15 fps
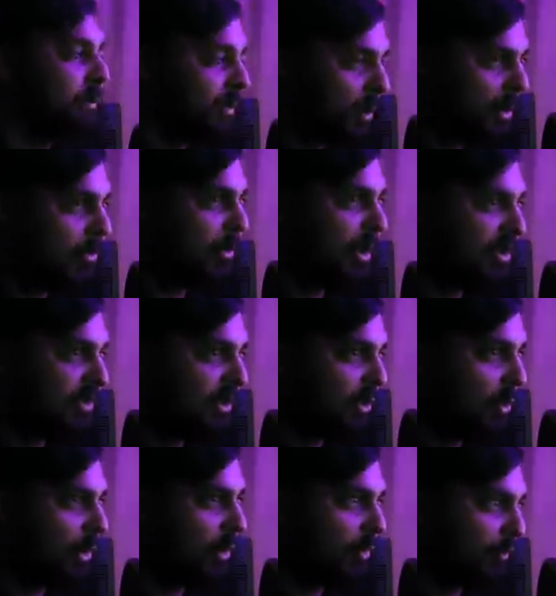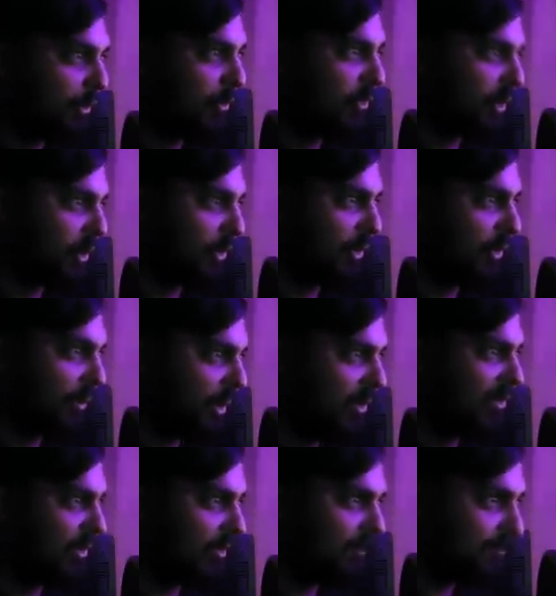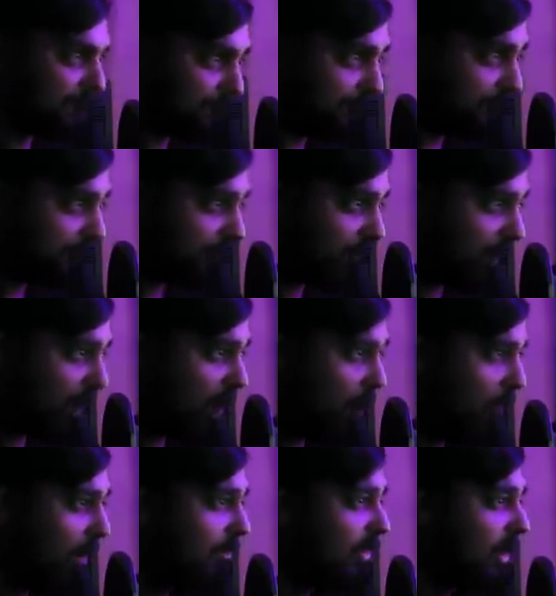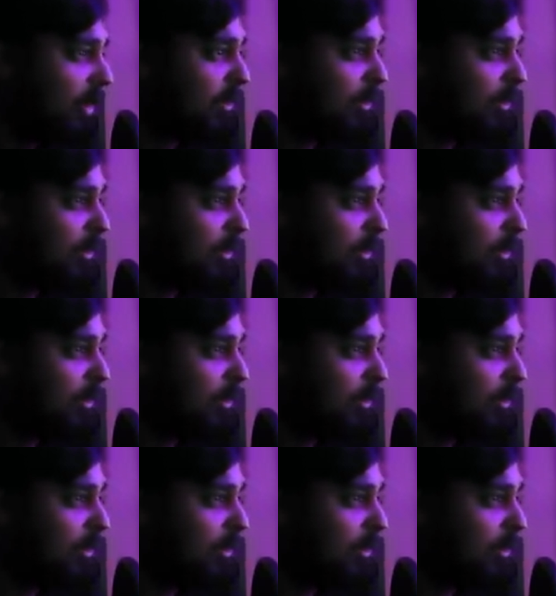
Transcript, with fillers: when placing order for security reason. Our website